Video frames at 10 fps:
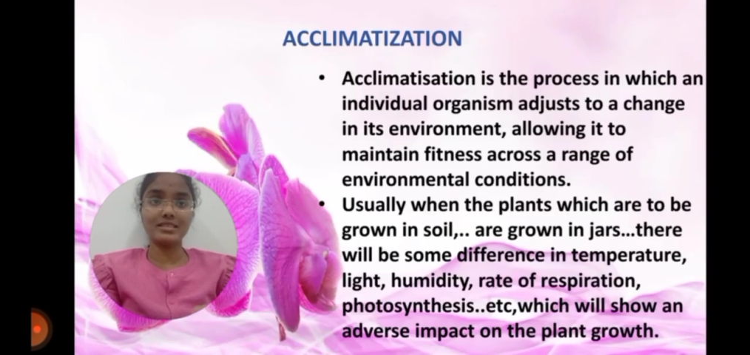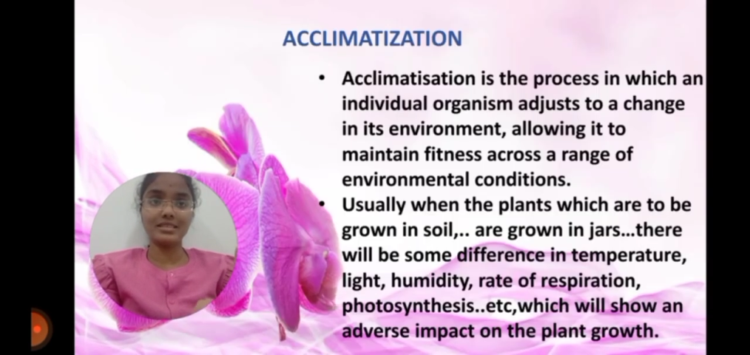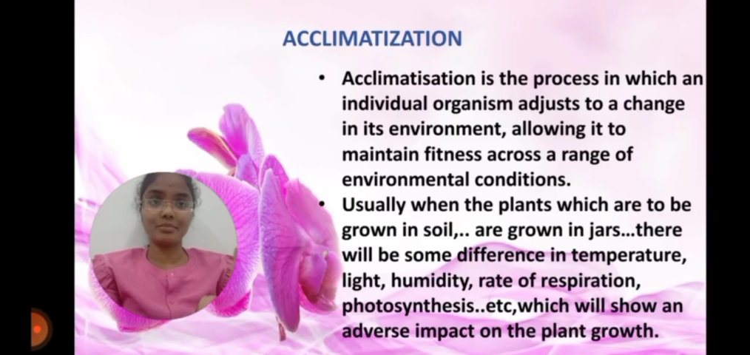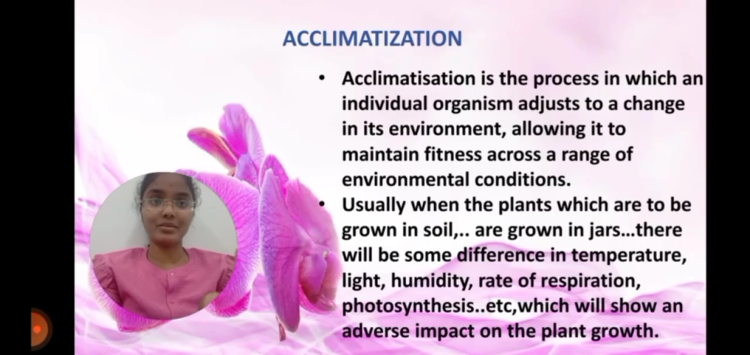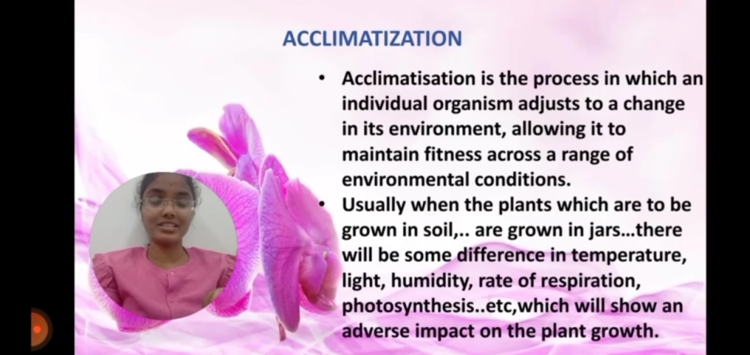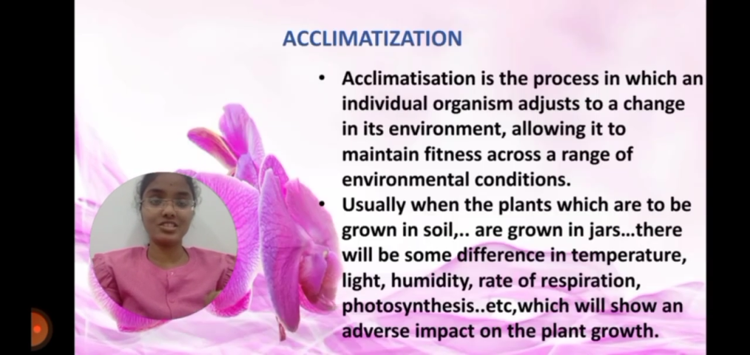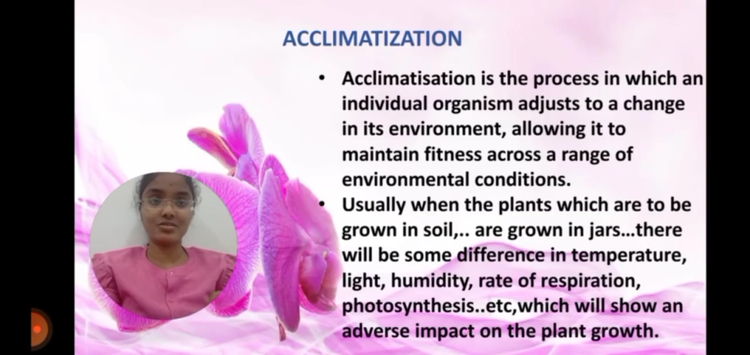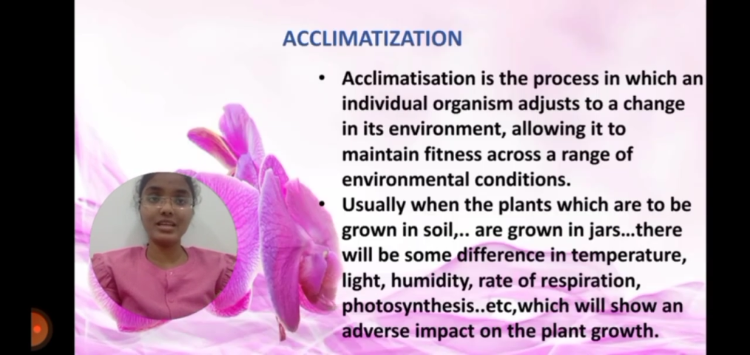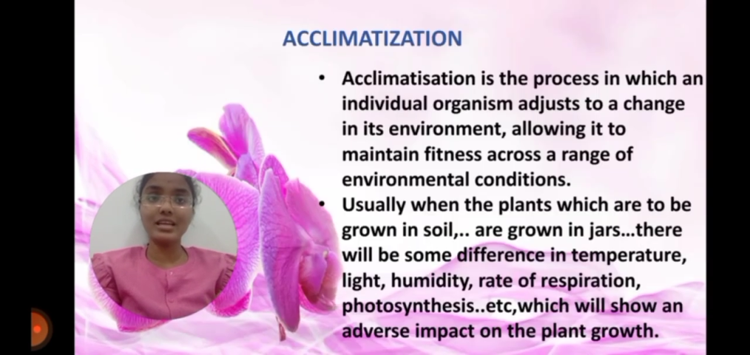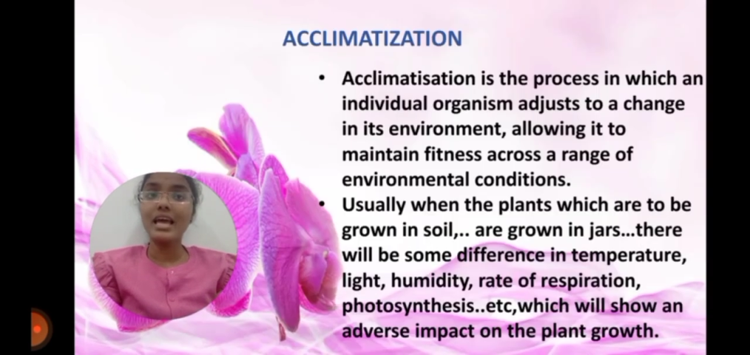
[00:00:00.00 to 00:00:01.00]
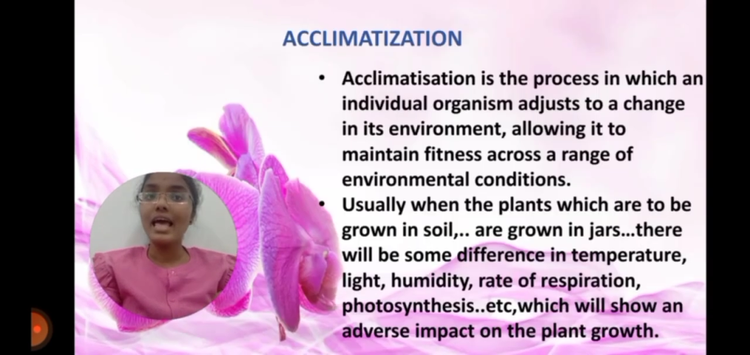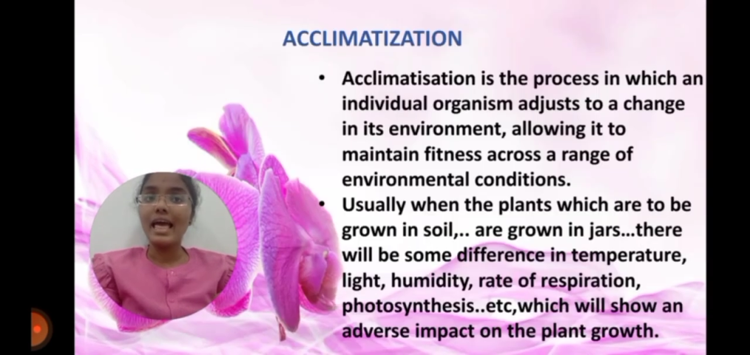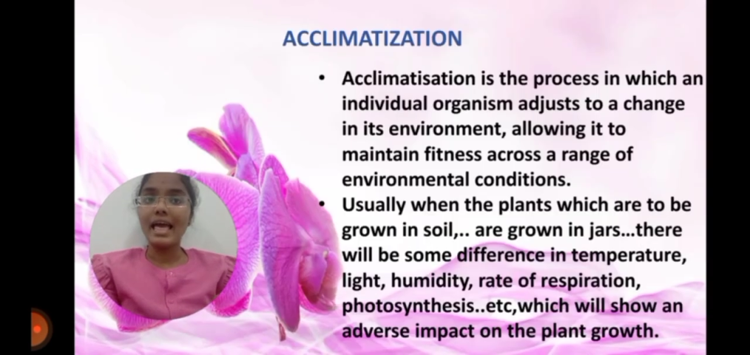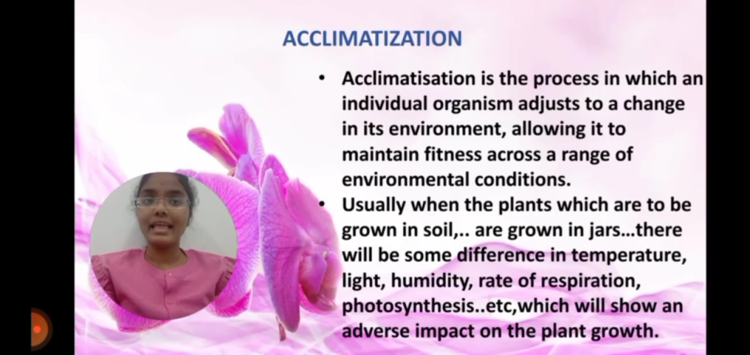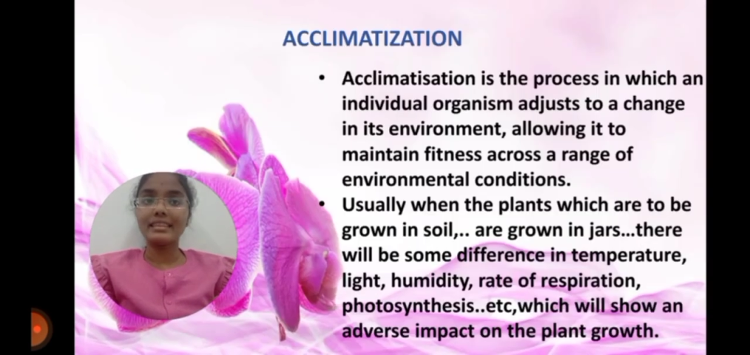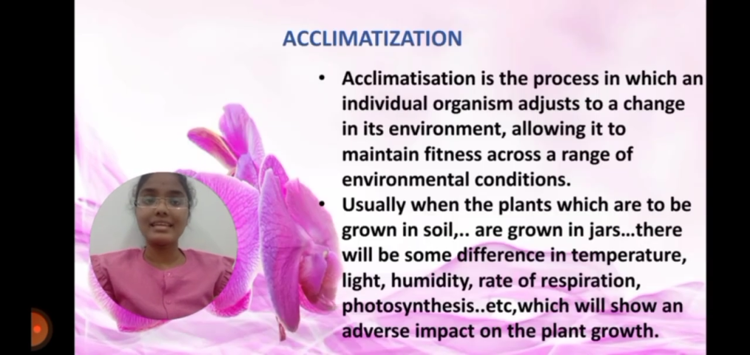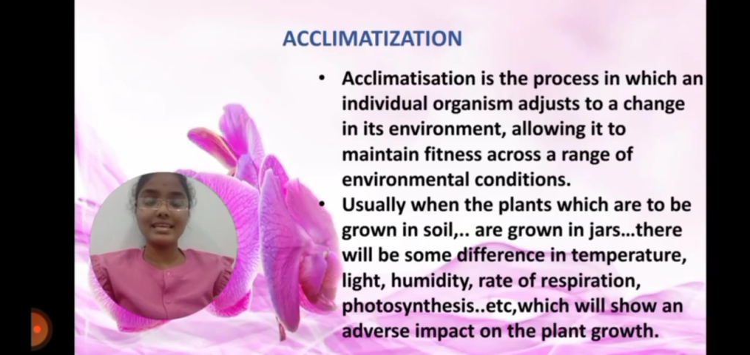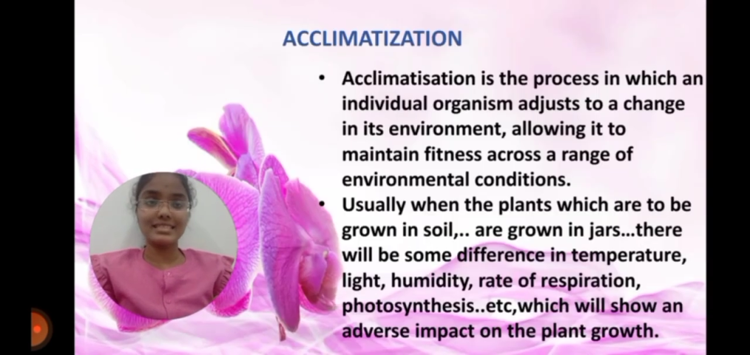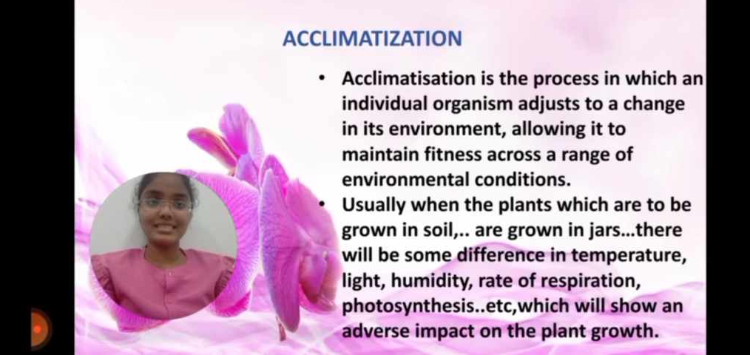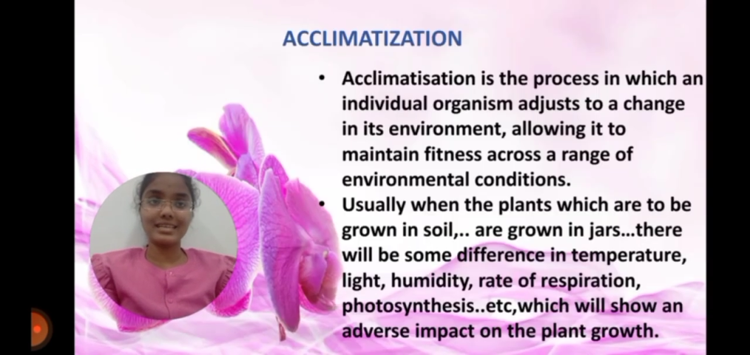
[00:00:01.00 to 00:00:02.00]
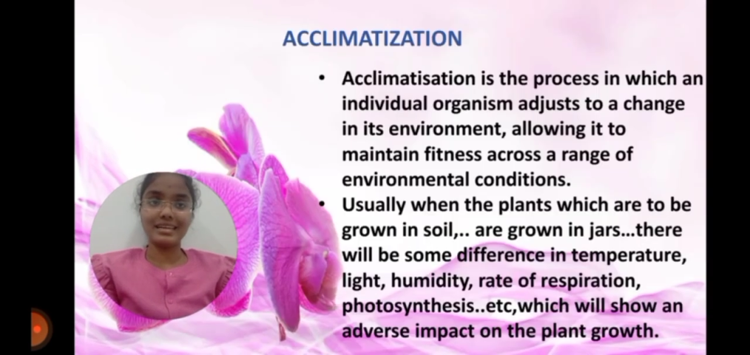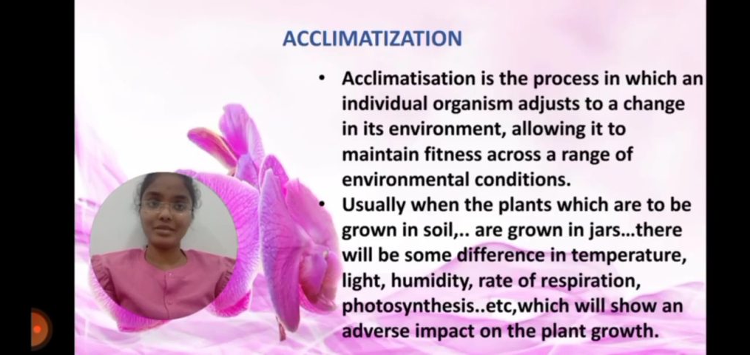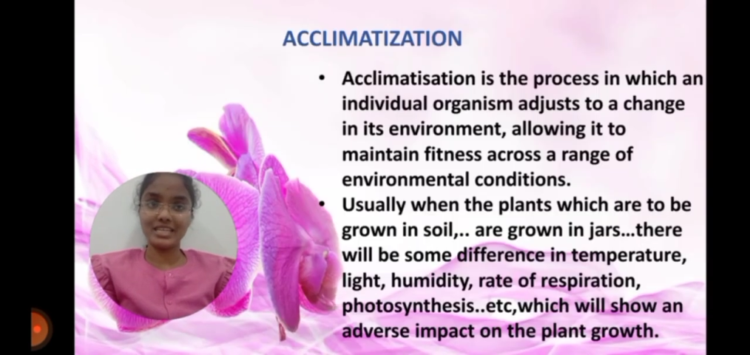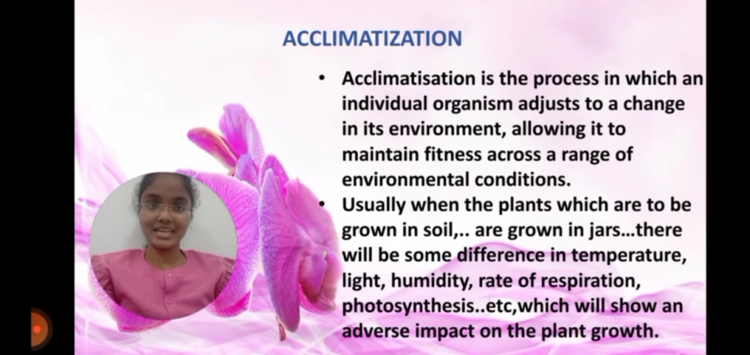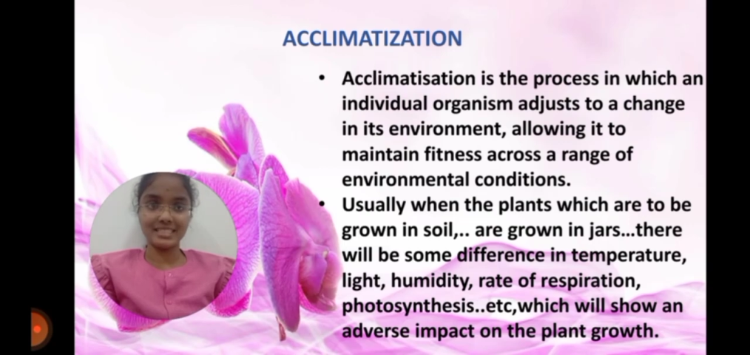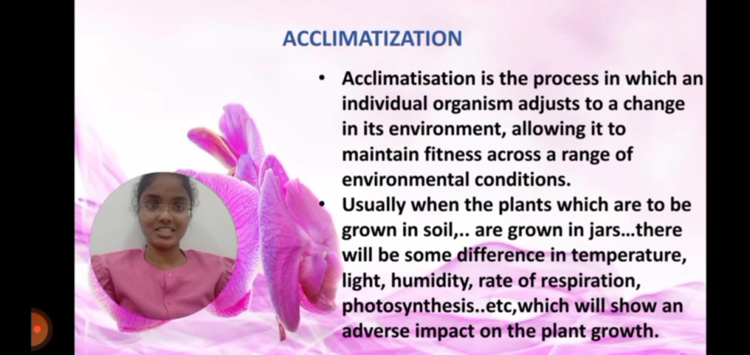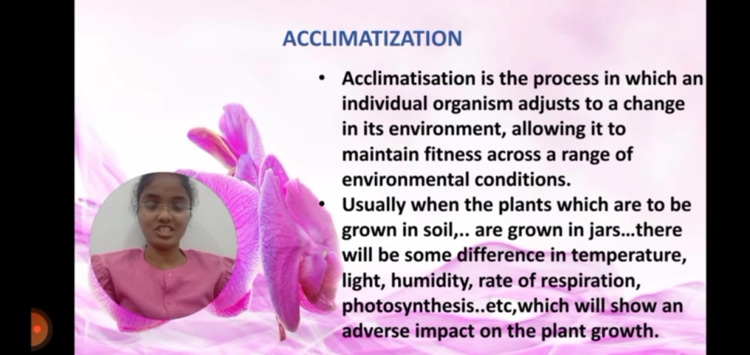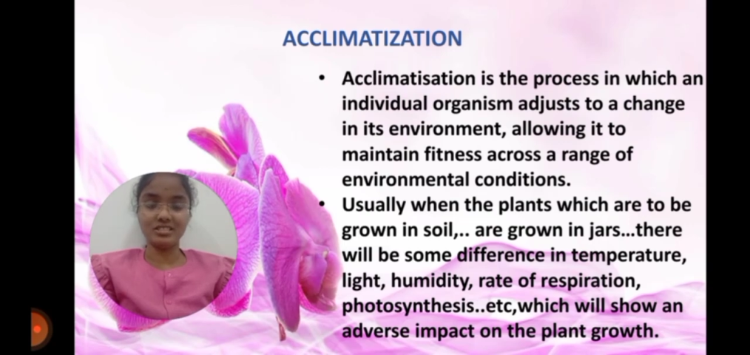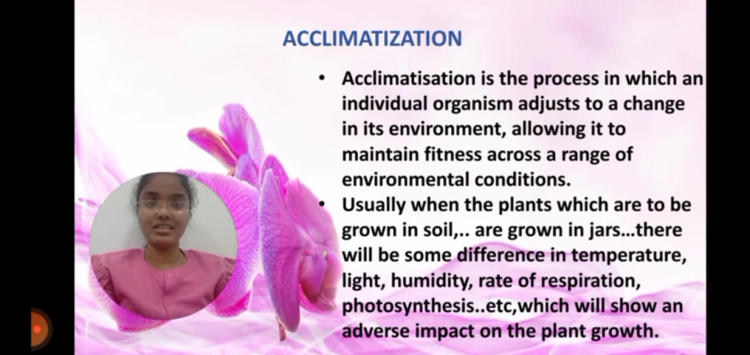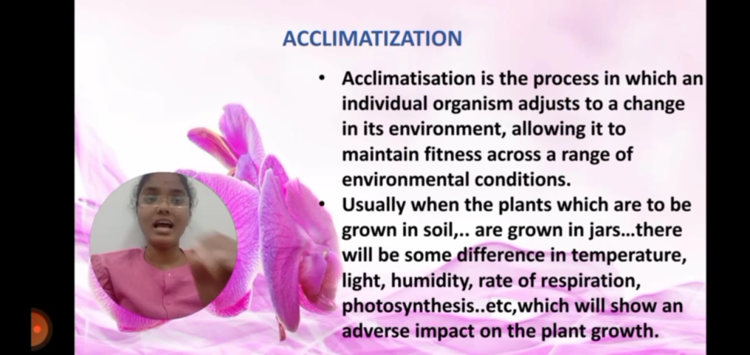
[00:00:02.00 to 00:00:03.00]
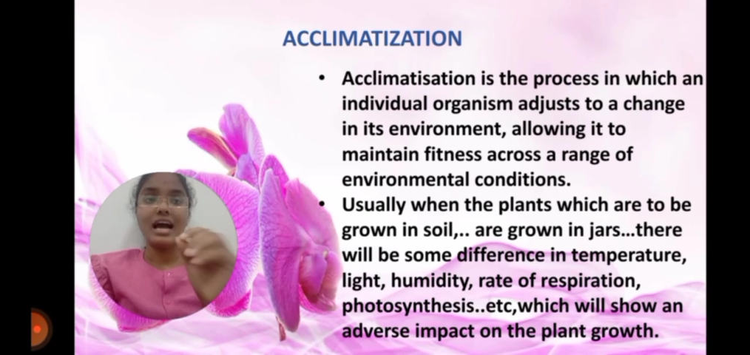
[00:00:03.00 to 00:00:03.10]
subculturing. And the next is acclimatization.